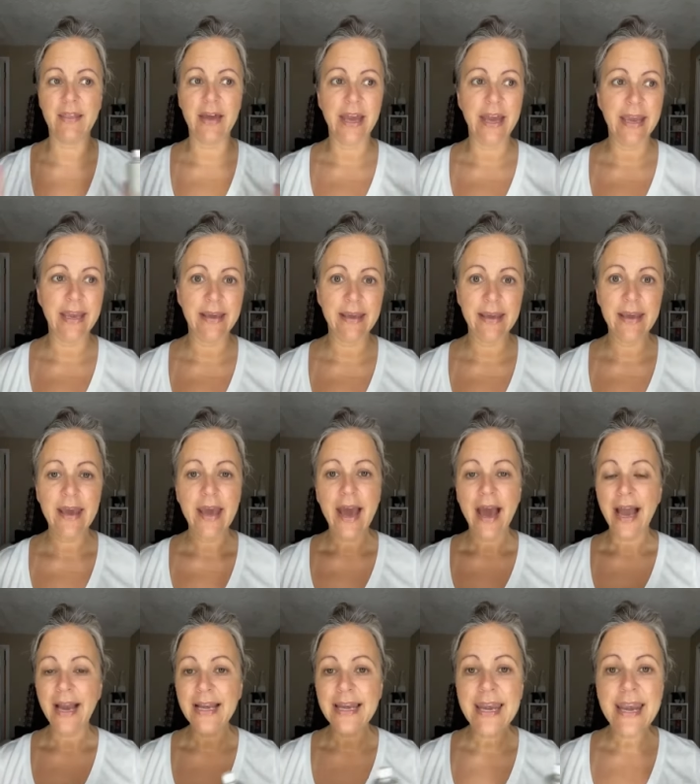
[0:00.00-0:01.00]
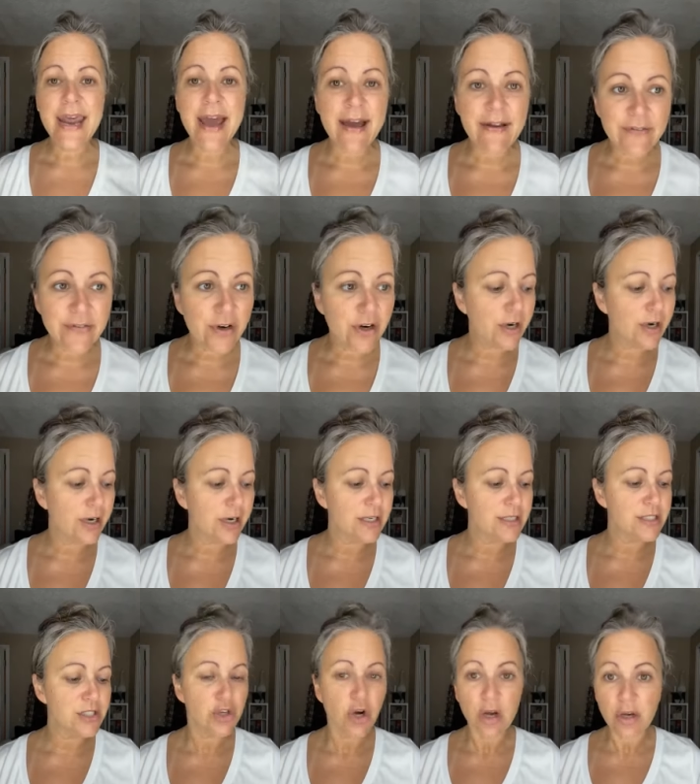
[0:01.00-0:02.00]
Like, I never
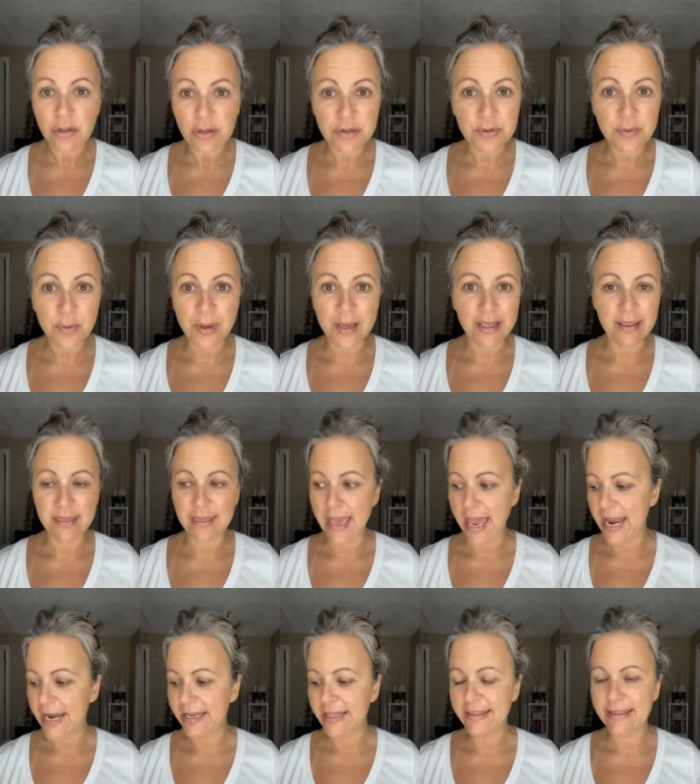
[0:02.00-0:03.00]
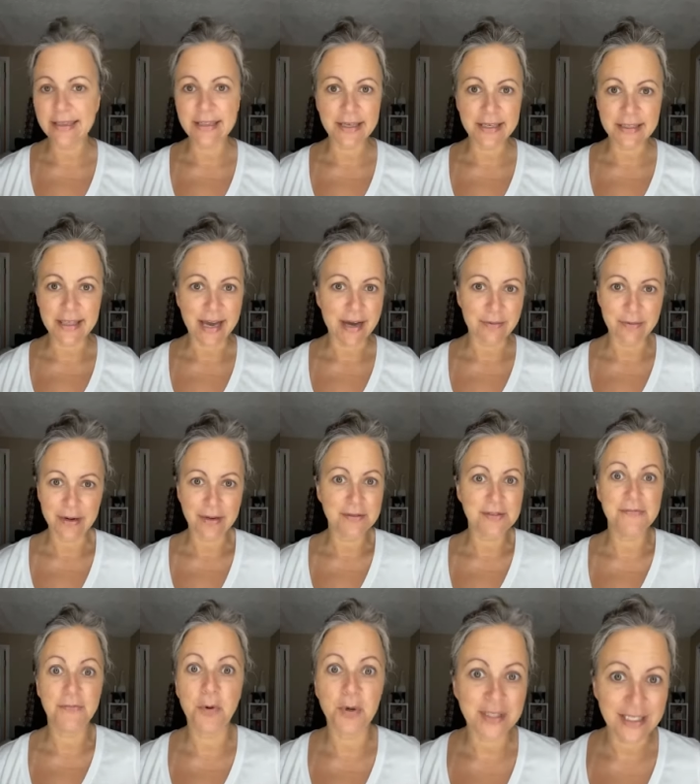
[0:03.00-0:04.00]
struggled with anything like that when I
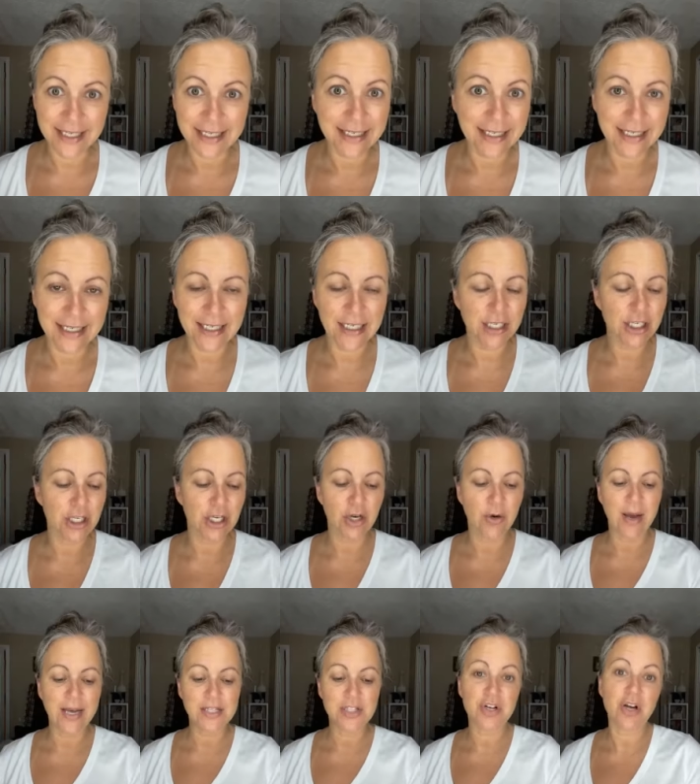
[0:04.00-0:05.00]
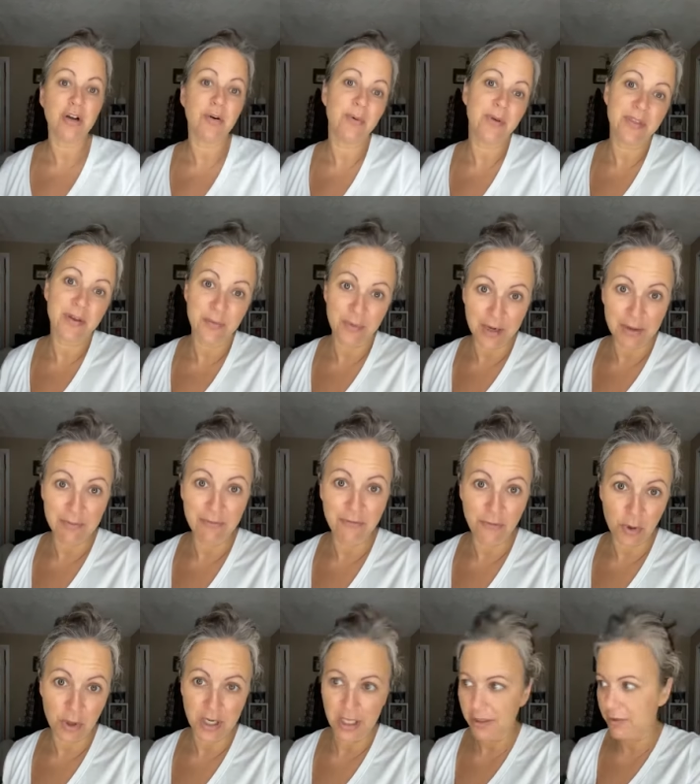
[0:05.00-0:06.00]
was 14. You know, I struggle with it when I'm
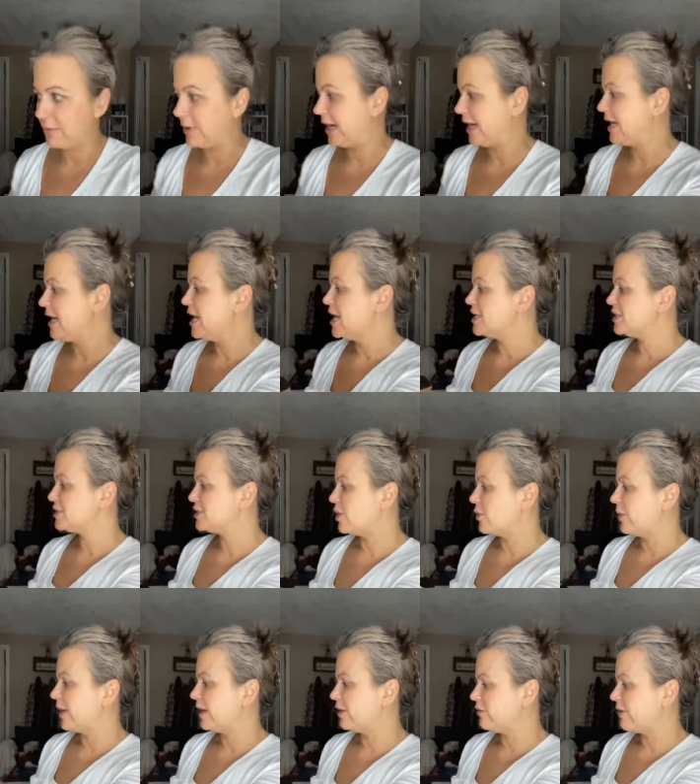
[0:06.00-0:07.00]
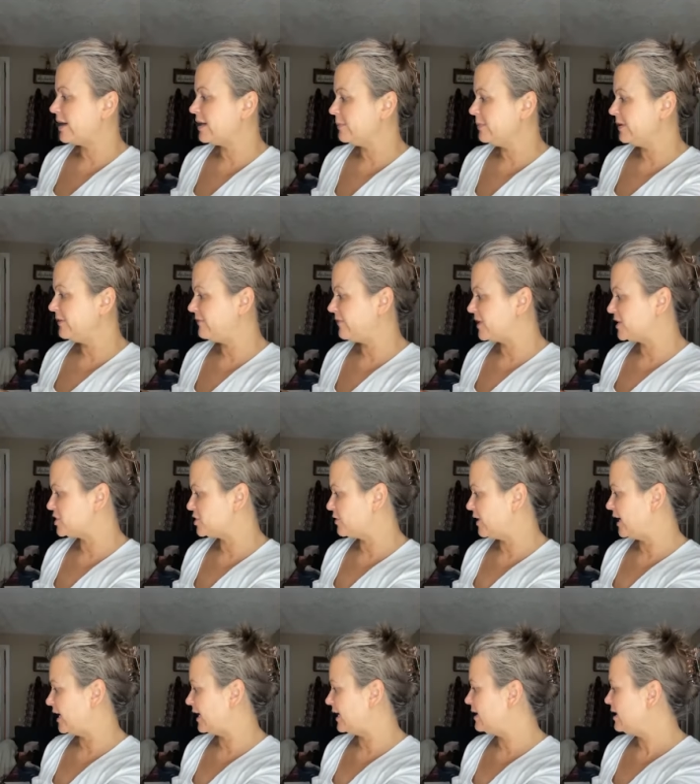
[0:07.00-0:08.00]
43. So incredibly
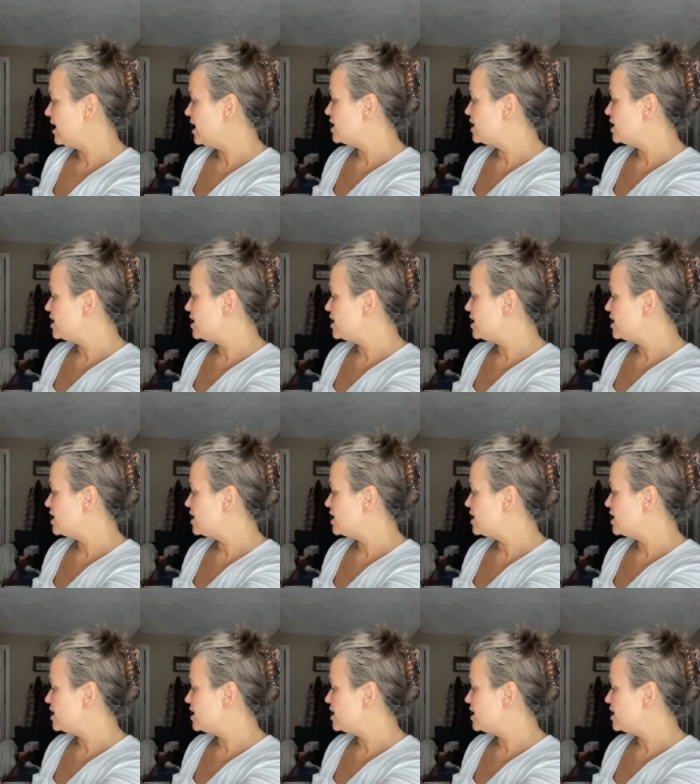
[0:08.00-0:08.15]
frustrating.